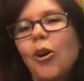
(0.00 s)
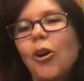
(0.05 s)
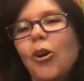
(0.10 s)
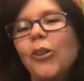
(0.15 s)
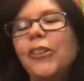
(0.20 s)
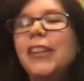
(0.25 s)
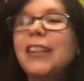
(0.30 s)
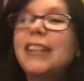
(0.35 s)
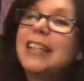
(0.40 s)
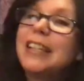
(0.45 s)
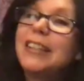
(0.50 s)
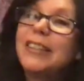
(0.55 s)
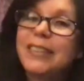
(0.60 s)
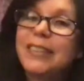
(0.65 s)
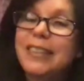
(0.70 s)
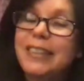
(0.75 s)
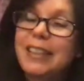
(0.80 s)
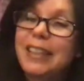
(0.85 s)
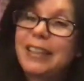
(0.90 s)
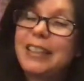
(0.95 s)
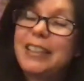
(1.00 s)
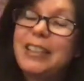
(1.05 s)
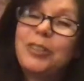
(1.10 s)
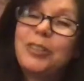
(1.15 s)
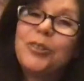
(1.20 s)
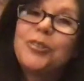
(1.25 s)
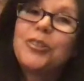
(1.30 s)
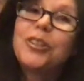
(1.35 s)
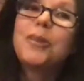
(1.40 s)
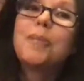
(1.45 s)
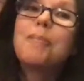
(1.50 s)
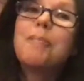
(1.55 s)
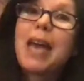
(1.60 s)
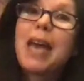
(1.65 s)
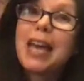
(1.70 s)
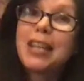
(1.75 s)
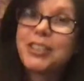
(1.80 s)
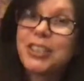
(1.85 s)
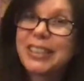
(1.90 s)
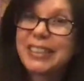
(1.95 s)
all the things that you don't know the
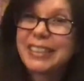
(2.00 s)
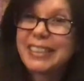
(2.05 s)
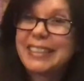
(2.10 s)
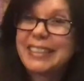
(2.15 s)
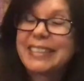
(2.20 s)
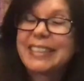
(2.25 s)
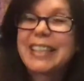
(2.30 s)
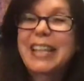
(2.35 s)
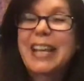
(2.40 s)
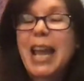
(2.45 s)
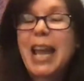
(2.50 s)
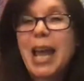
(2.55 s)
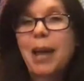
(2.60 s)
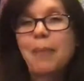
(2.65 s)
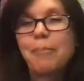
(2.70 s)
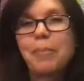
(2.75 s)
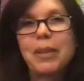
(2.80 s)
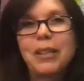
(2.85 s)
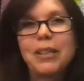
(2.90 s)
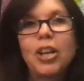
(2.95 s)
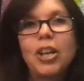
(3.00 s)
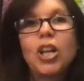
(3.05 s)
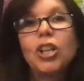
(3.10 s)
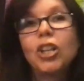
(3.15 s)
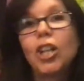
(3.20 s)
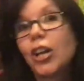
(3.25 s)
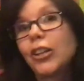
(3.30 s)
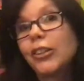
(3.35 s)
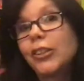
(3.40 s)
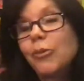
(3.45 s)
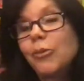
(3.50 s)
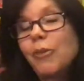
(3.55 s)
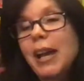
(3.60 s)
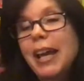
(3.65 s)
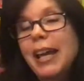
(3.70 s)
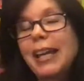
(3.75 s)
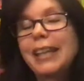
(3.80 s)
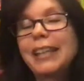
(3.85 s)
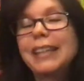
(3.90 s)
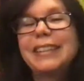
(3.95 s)
magic that's going to happen along the
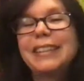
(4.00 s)
way.